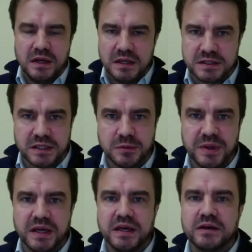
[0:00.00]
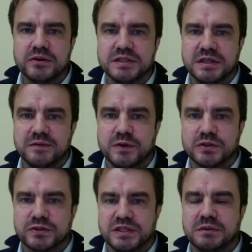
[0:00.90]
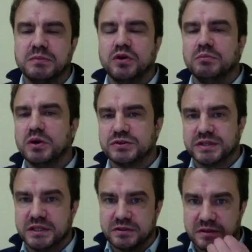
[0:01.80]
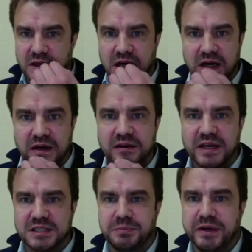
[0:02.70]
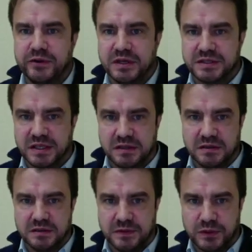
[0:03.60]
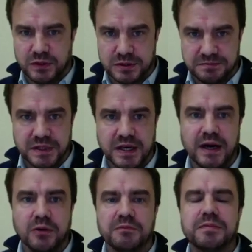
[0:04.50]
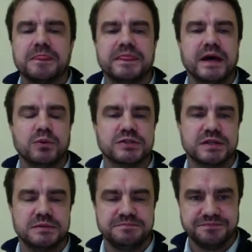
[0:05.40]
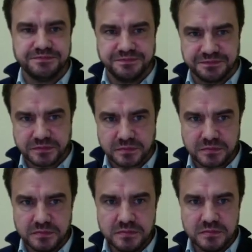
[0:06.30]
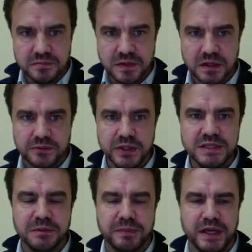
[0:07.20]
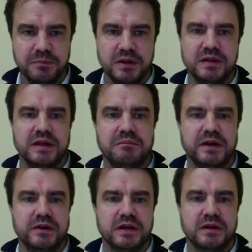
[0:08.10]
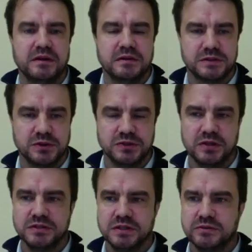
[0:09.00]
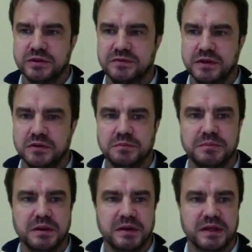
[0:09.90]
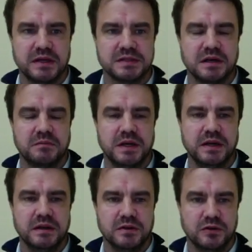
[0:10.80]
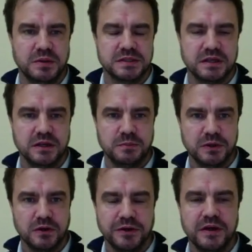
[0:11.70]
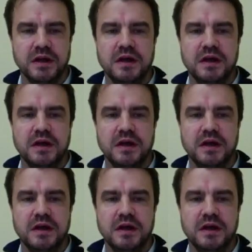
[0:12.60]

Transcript: such a big increase in divorce rates, and more children are experiencing divorce. Now, there was a recent paper in the American Sociological Review by Matthias Kalmain and Thomas Leopold.